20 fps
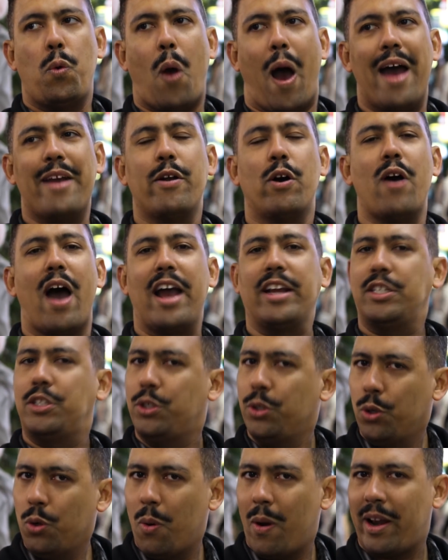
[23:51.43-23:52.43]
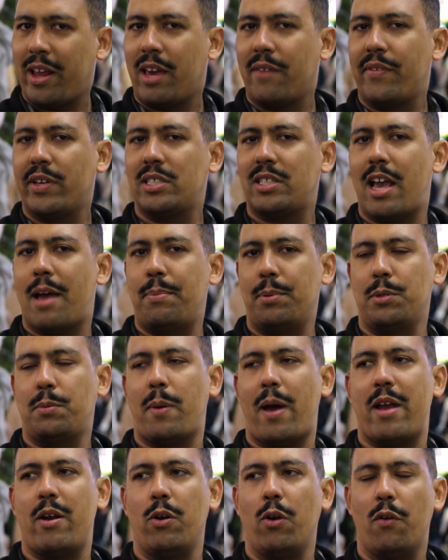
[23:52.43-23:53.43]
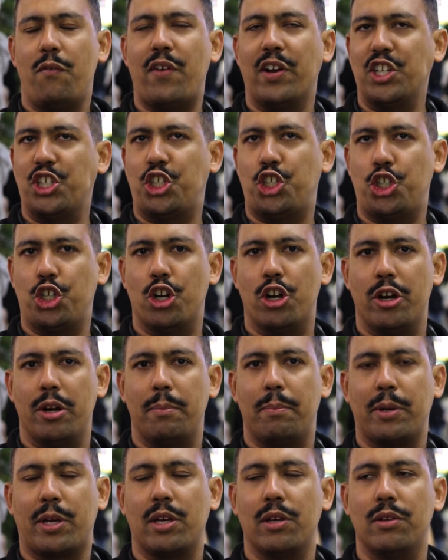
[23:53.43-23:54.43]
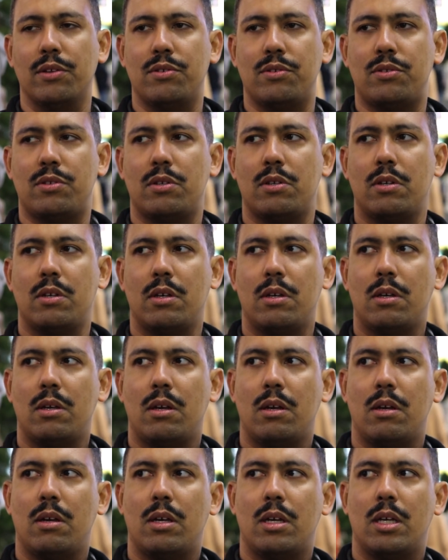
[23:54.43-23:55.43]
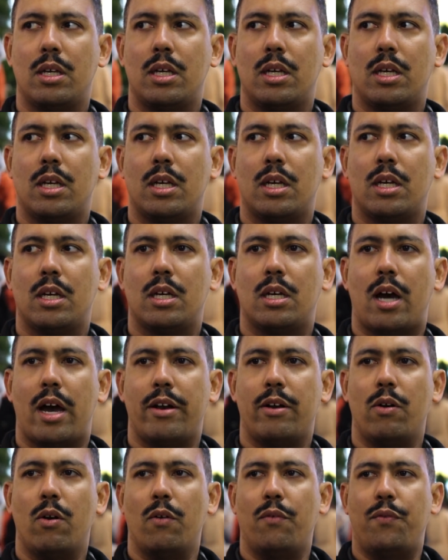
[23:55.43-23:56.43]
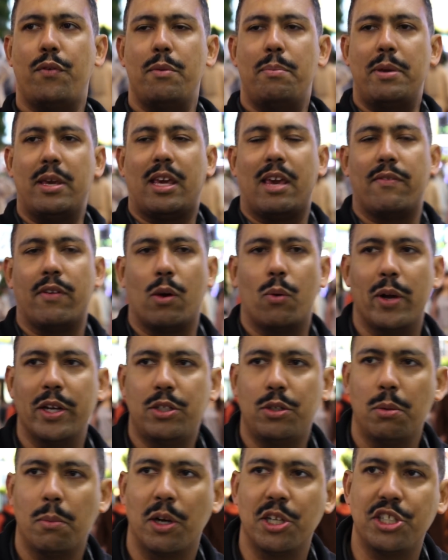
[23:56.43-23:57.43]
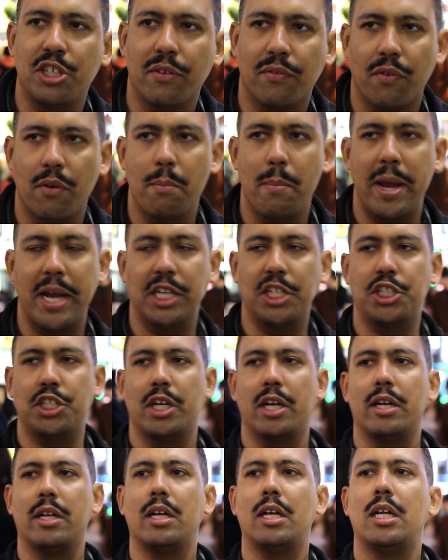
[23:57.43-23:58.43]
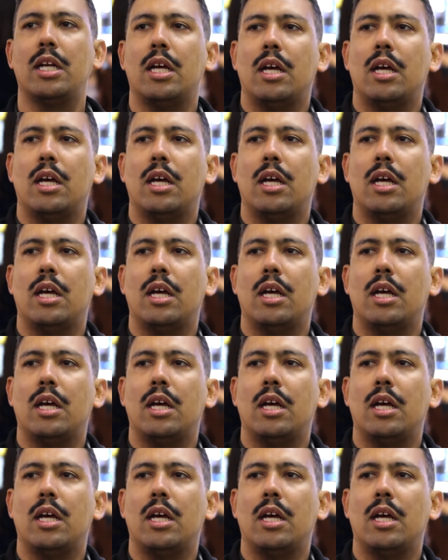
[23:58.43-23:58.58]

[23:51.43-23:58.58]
I do want to give examples, but I don't know if I should, because I don't know if it'd be giving away too much information.